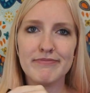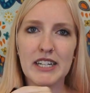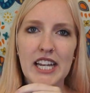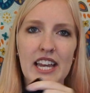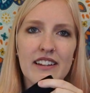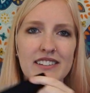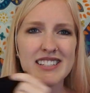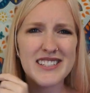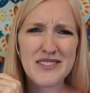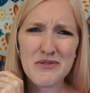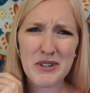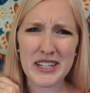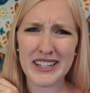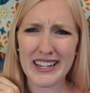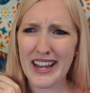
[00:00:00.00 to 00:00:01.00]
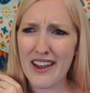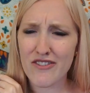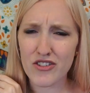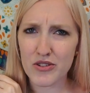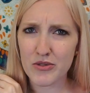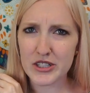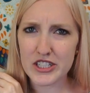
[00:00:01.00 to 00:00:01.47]
Again, this is what like
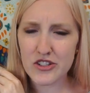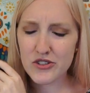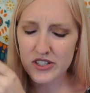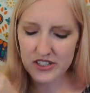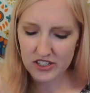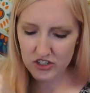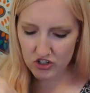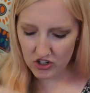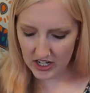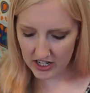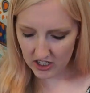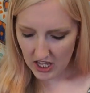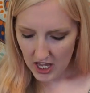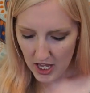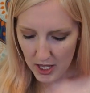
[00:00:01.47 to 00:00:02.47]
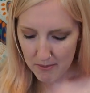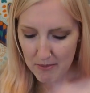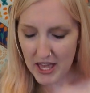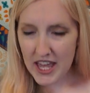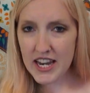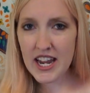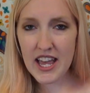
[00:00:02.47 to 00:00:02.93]
everyone uses on trail.
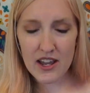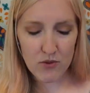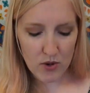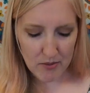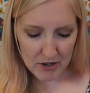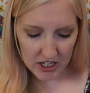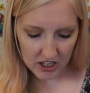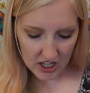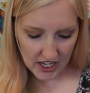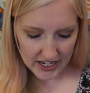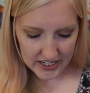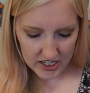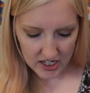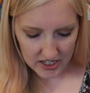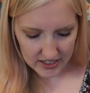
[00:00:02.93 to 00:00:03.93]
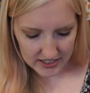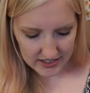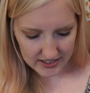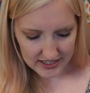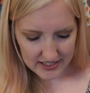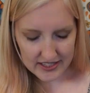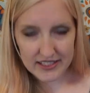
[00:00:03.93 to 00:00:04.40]
Men and women alike, not
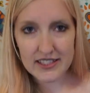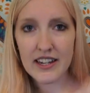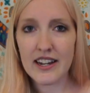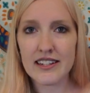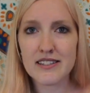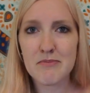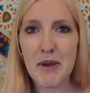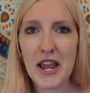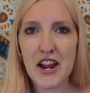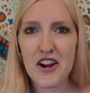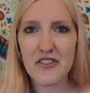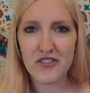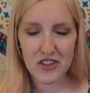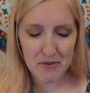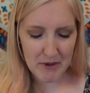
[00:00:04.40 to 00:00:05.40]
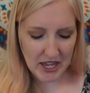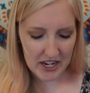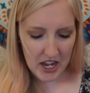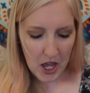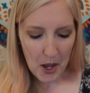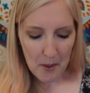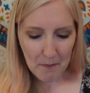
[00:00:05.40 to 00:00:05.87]
this exact pair for the men,
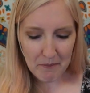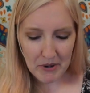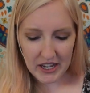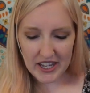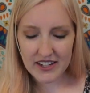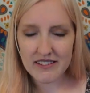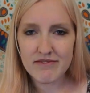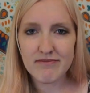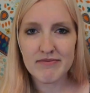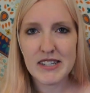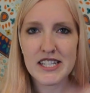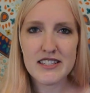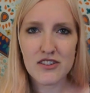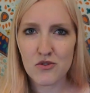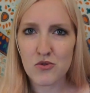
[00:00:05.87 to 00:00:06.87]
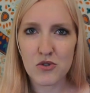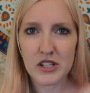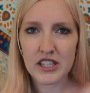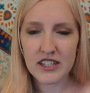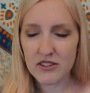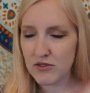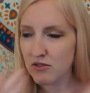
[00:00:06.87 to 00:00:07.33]
but it's a
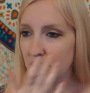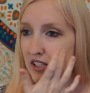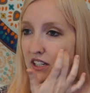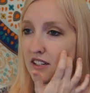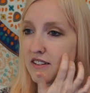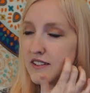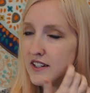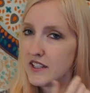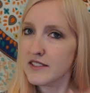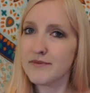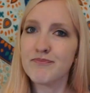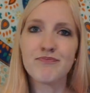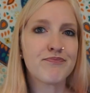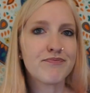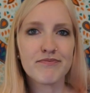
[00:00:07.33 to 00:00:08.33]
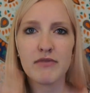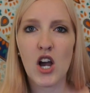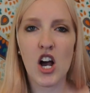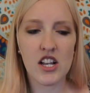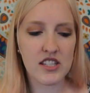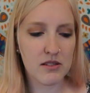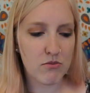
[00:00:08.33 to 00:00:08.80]
really, really
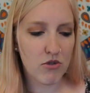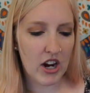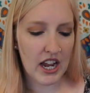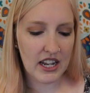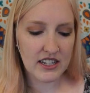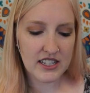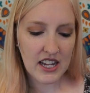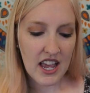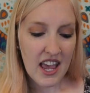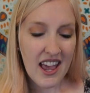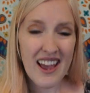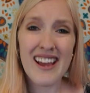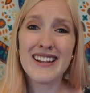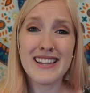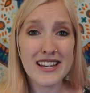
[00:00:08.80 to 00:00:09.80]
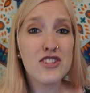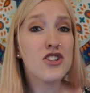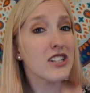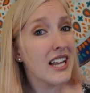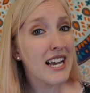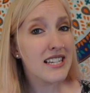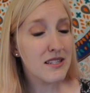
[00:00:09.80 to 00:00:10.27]
awesome brand. And they
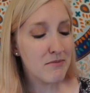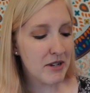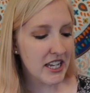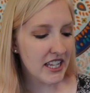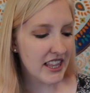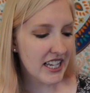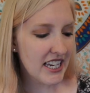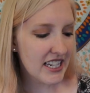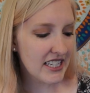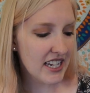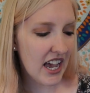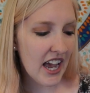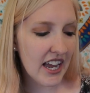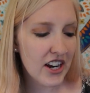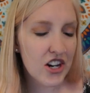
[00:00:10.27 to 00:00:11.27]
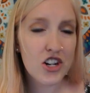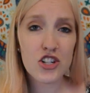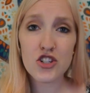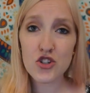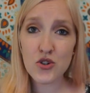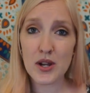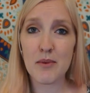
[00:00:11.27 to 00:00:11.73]
should last me the entire
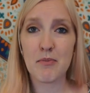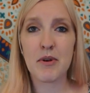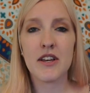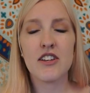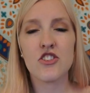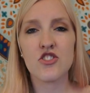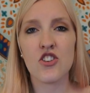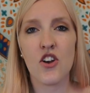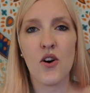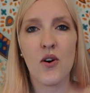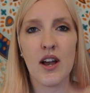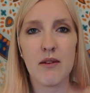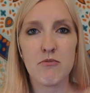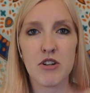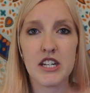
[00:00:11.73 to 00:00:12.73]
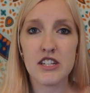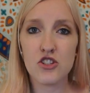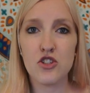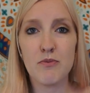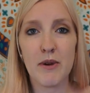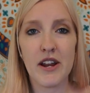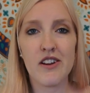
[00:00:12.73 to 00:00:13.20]
trip. So I'm bringing
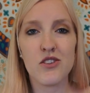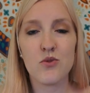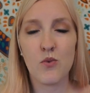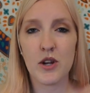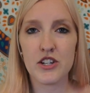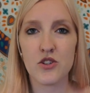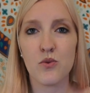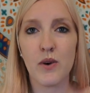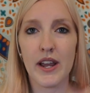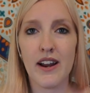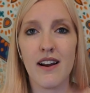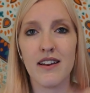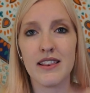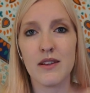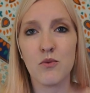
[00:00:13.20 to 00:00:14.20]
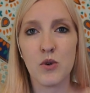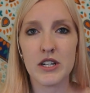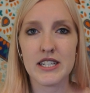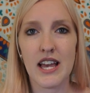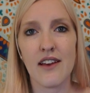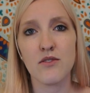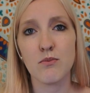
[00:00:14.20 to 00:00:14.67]
2 pairs, one to wear and then one
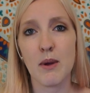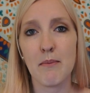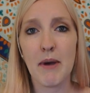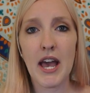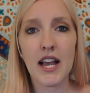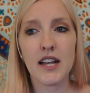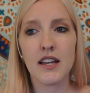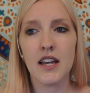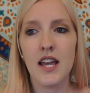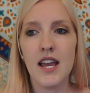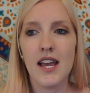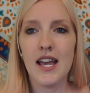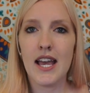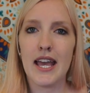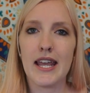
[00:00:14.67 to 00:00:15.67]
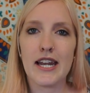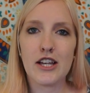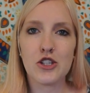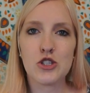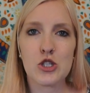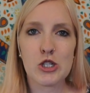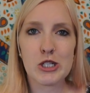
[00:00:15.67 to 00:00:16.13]
to have in my pack. And
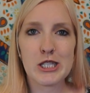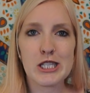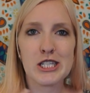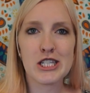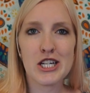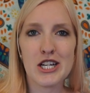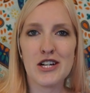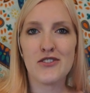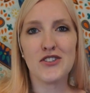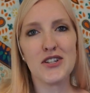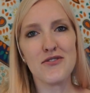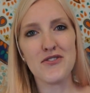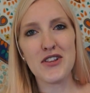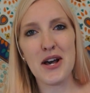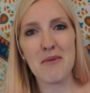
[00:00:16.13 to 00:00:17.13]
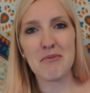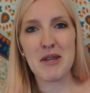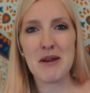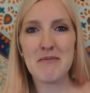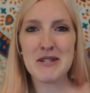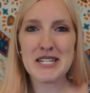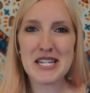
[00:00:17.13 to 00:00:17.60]
I'll just flip-flop
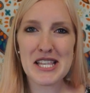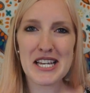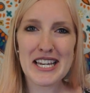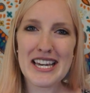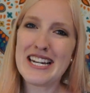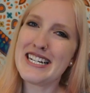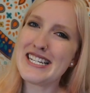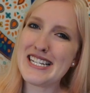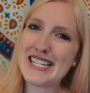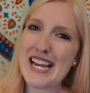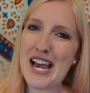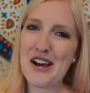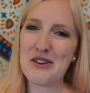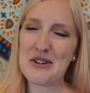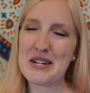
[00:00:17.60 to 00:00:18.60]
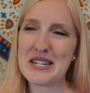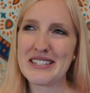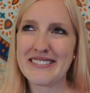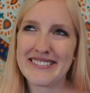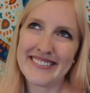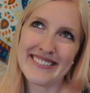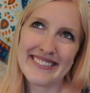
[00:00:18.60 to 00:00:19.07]
them until I get into town.
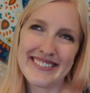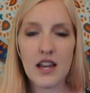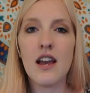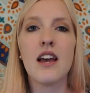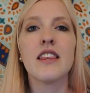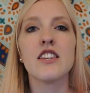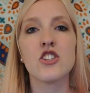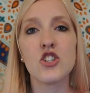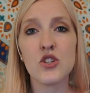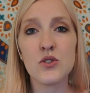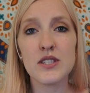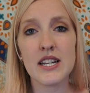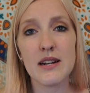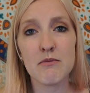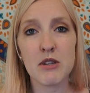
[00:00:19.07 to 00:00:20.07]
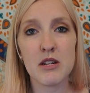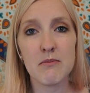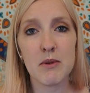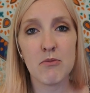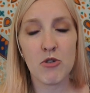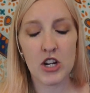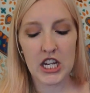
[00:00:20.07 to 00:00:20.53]
The shoes that I'm gonna
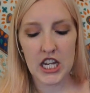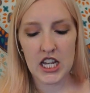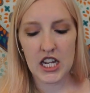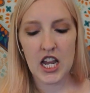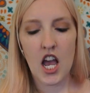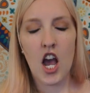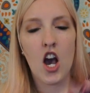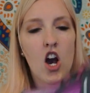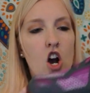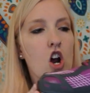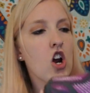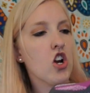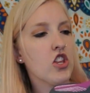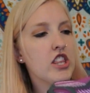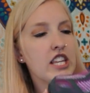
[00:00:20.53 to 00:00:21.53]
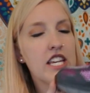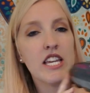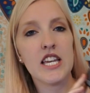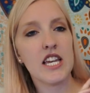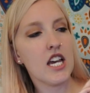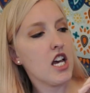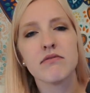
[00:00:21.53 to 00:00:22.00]
be bringing are
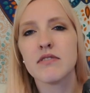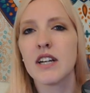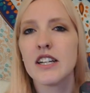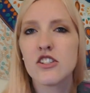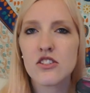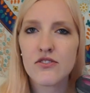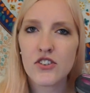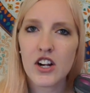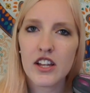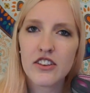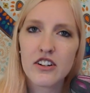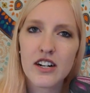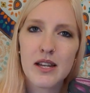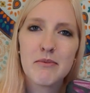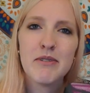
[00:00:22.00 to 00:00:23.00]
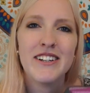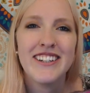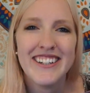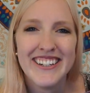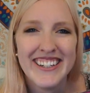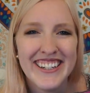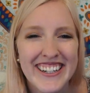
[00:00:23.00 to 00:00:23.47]
I just forgot their name.
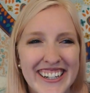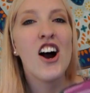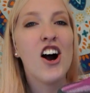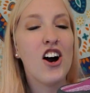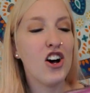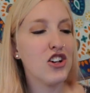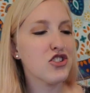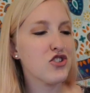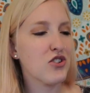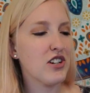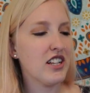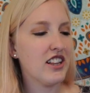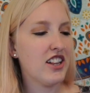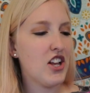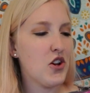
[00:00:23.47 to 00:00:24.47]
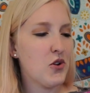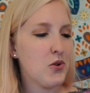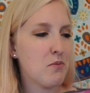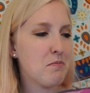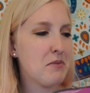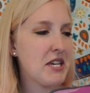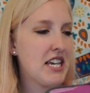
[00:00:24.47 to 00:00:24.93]
Ultra
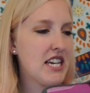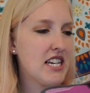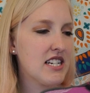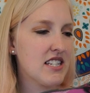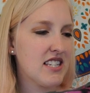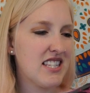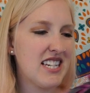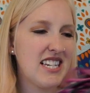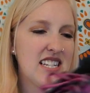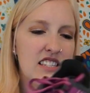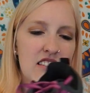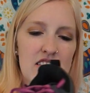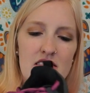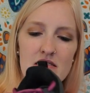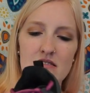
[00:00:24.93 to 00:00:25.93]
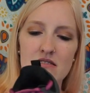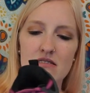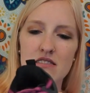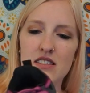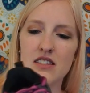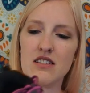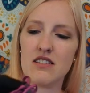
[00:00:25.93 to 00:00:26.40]
Lone Peaks. These are
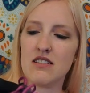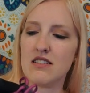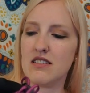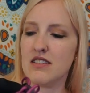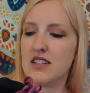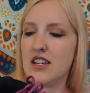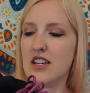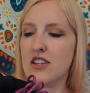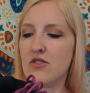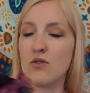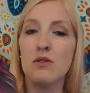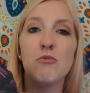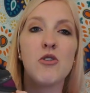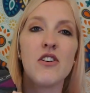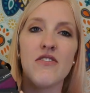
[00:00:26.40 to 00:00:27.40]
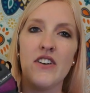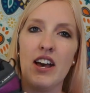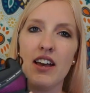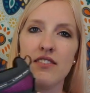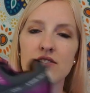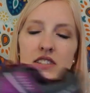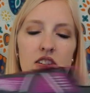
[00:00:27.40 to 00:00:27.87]
the
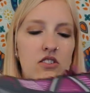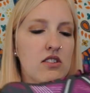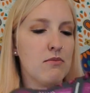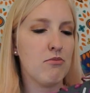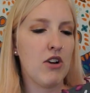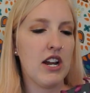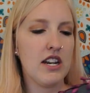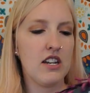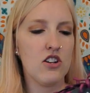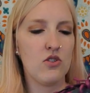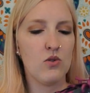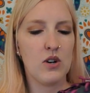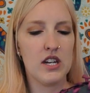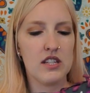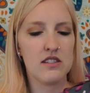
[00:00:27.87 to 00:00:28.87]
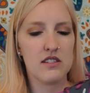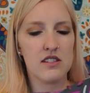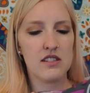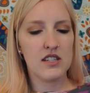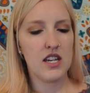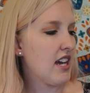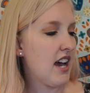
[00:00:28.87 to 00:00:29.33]
3.5s. They're the brand new
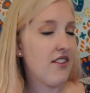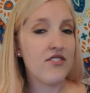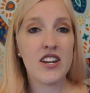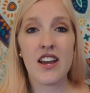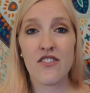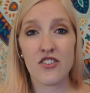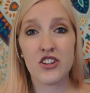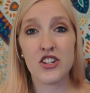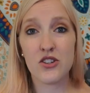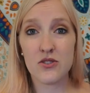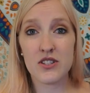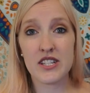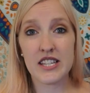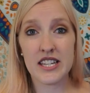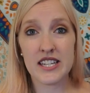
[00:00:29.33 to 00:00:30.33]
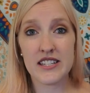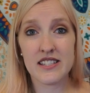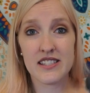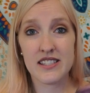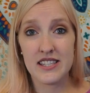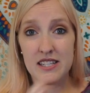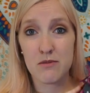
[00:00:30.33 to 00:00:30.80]
ones. I've never used
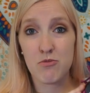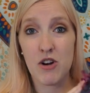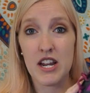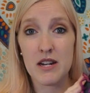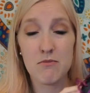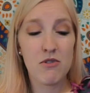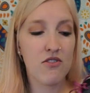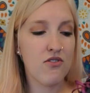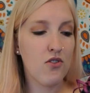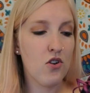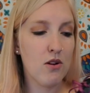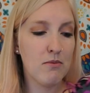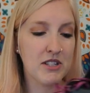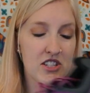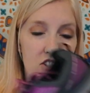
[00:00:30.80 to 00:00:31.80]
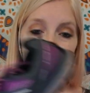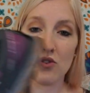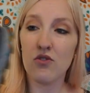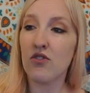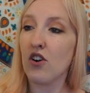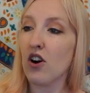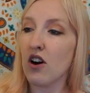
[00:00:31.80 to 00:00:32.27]
this brand before, but so
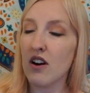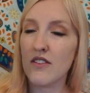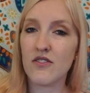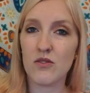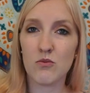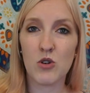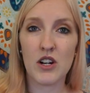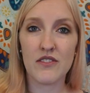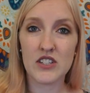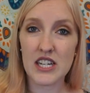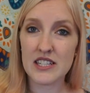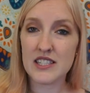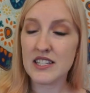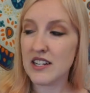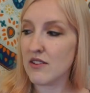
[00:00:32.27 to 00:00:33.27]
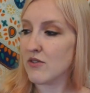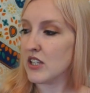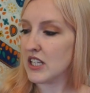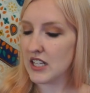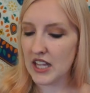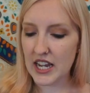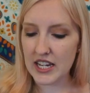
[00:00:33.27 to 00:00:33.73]
far from what I've tested, I
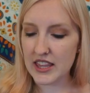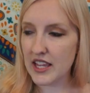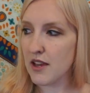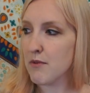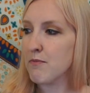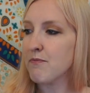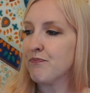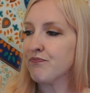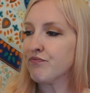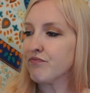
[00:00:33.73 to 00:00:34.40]
really like them.